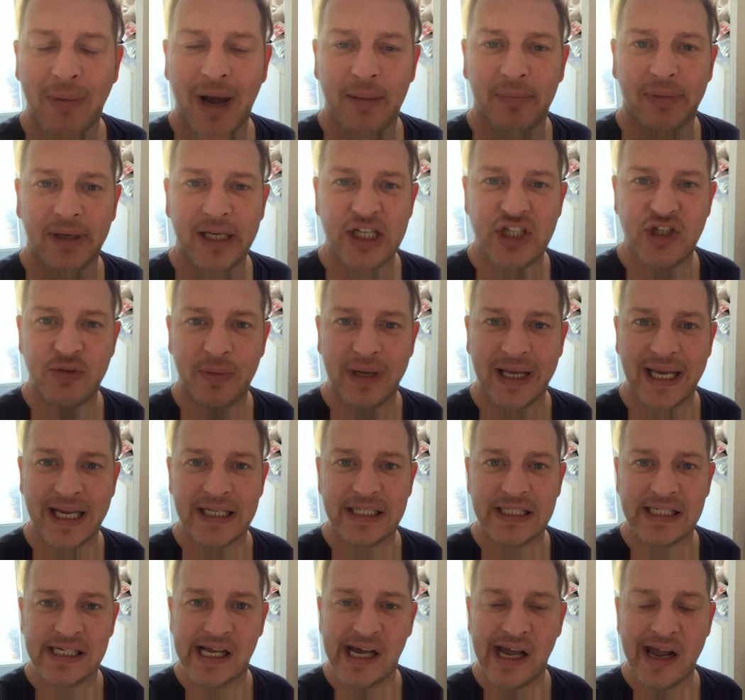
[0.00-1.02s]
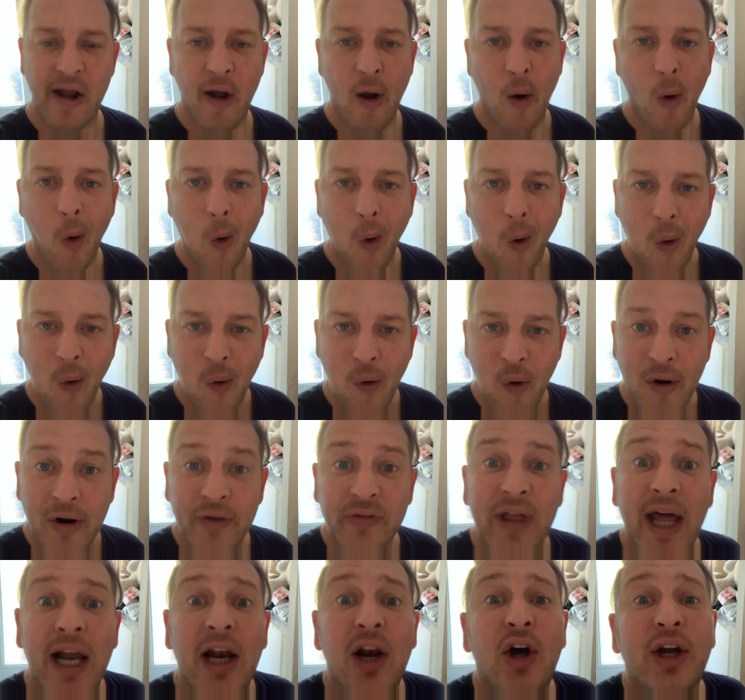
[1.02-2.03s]
Bleach them again today.
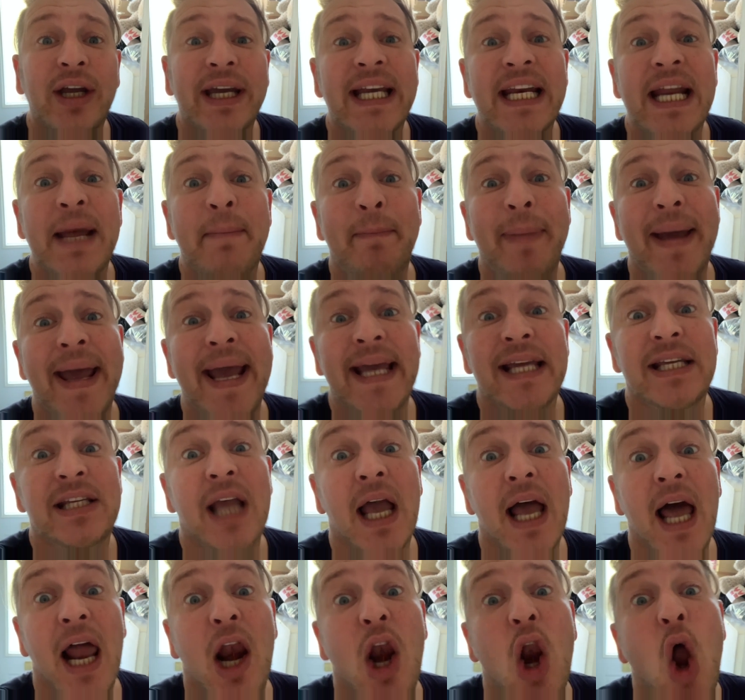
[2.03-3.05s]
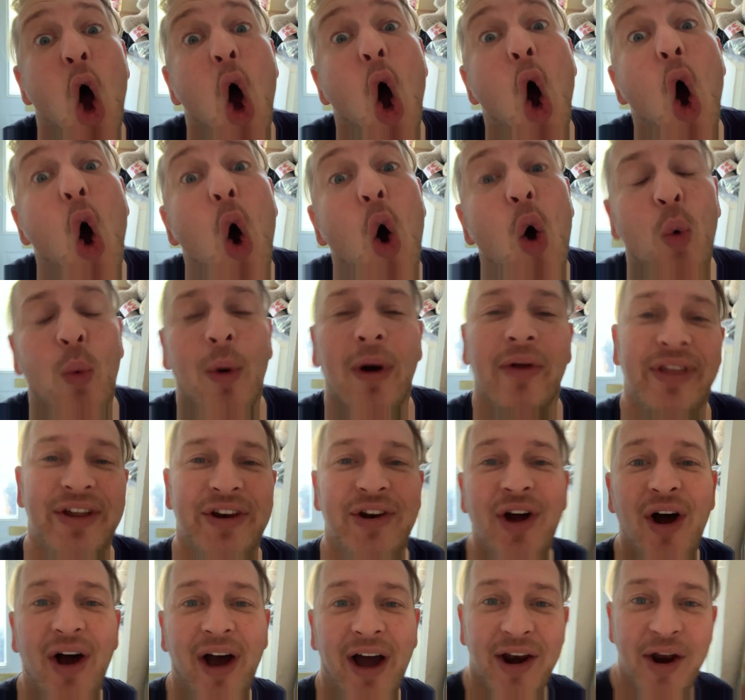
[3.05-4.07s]
They're looking a bit yellow. Well, they're
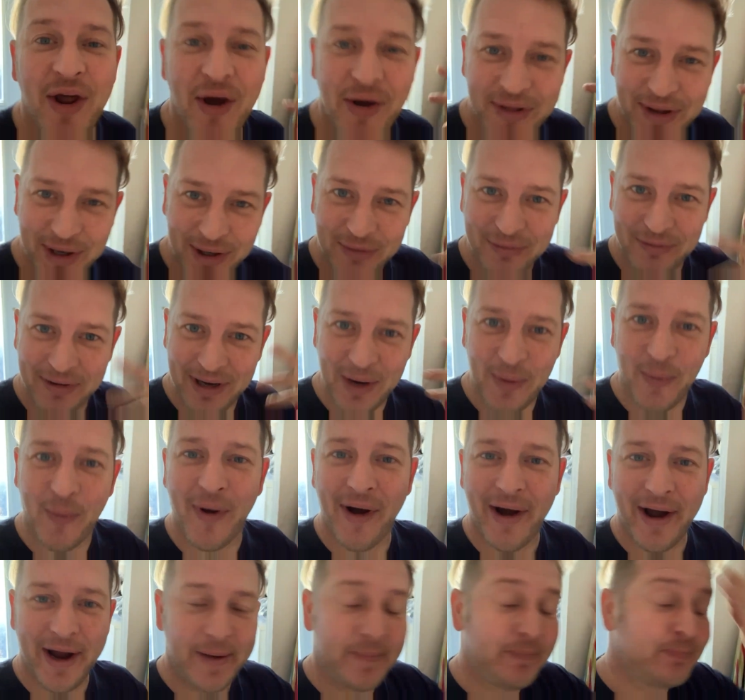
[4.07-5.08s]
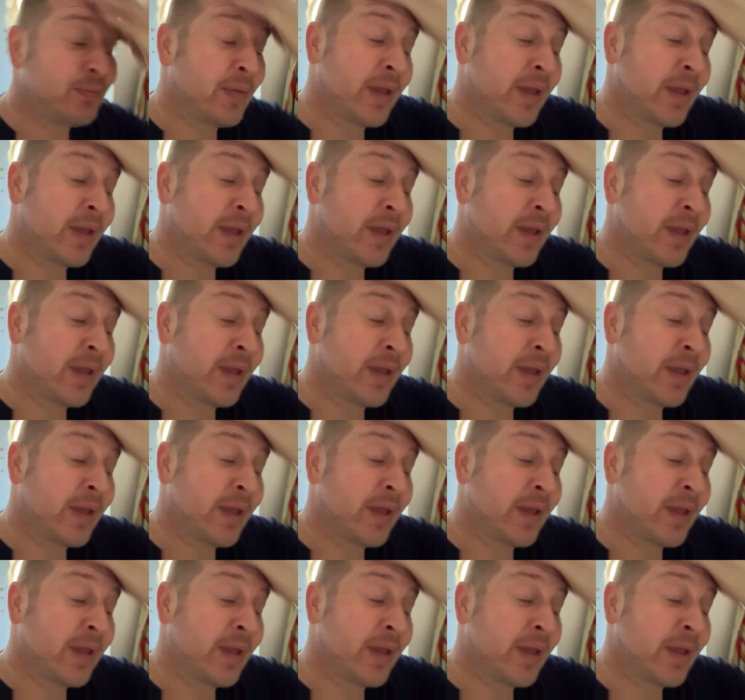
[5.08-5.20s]
not. I know they look really white.